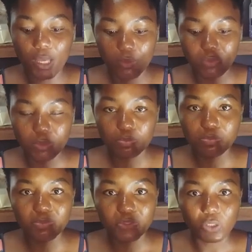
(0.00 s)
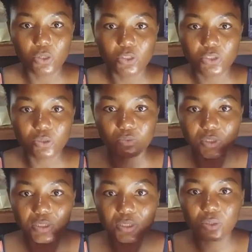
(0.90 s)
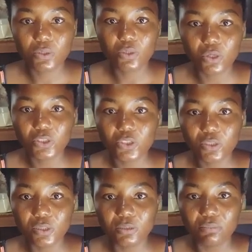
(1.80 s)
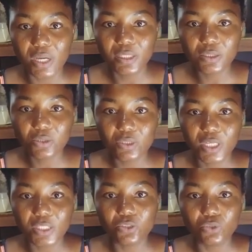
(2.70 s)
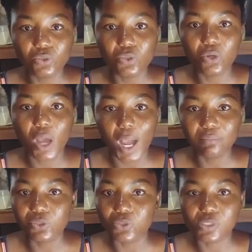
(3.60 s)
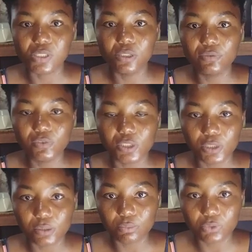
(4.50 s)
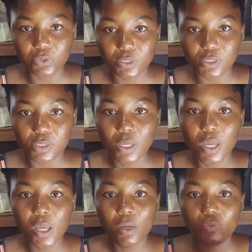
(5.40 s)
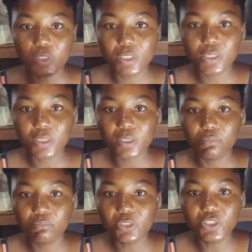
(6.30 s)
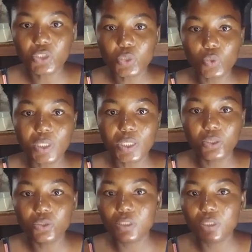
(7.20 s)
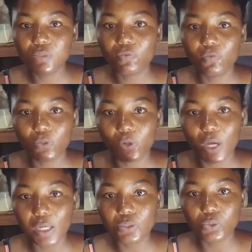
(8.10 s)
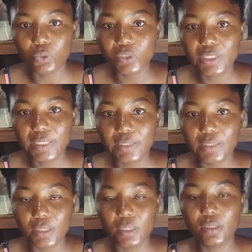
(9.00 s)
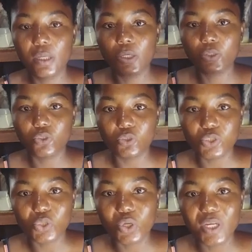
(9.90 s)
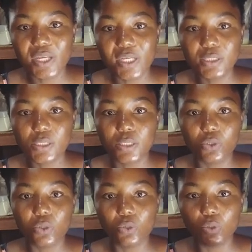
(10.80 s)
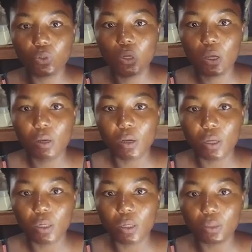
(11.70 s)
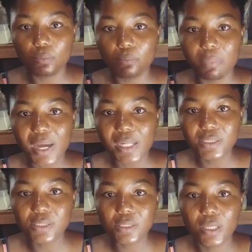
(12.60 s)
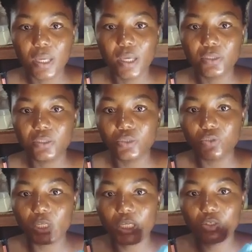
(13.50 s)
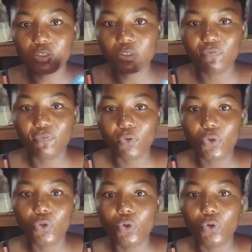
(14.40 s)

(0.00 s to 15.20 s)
with precaution, with caution in mind, so that you don't harm yourself in the process. With this thin bleach, you can use it for your household cleaning, your toilets, your baths. You can use it for